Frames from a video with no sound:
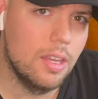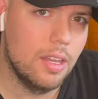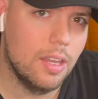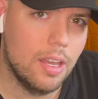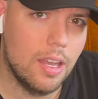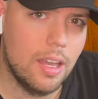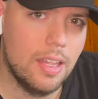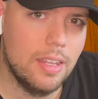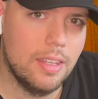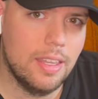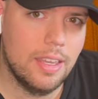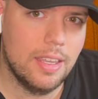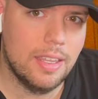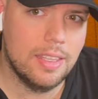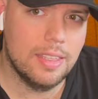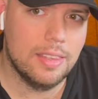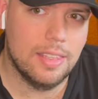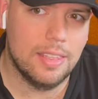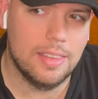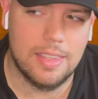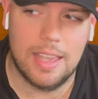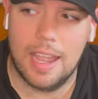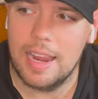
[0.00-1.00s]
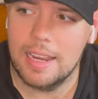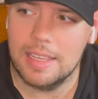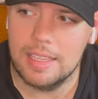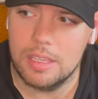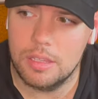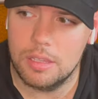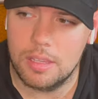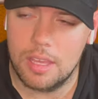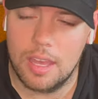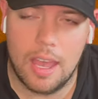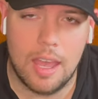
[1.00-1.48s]
unlike the
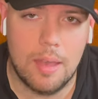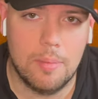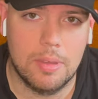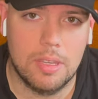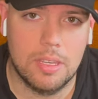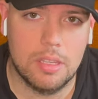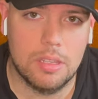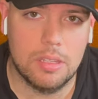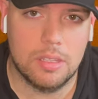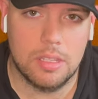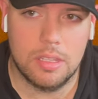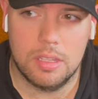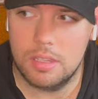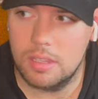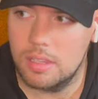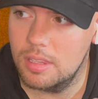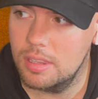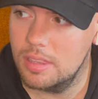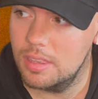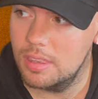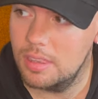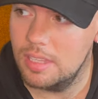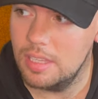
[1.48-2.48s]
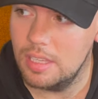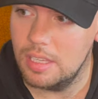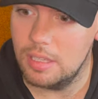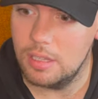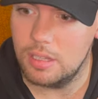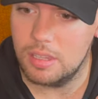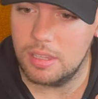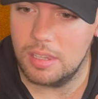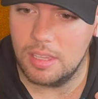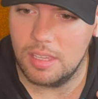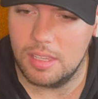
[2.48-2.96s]
90s comics, this,
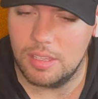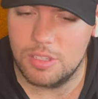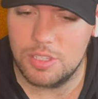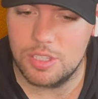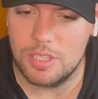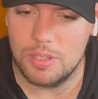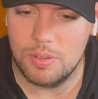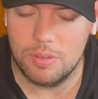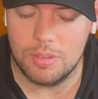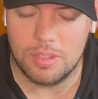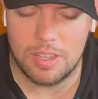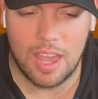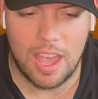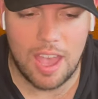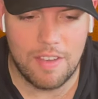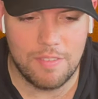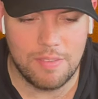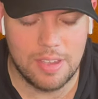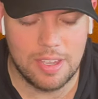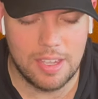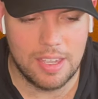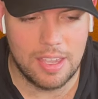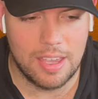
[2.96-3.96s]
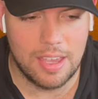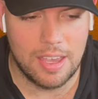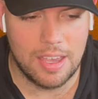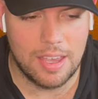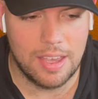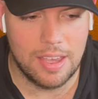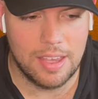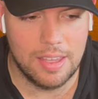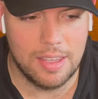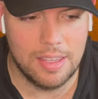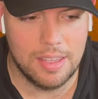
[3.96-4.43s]
these issues have a uh,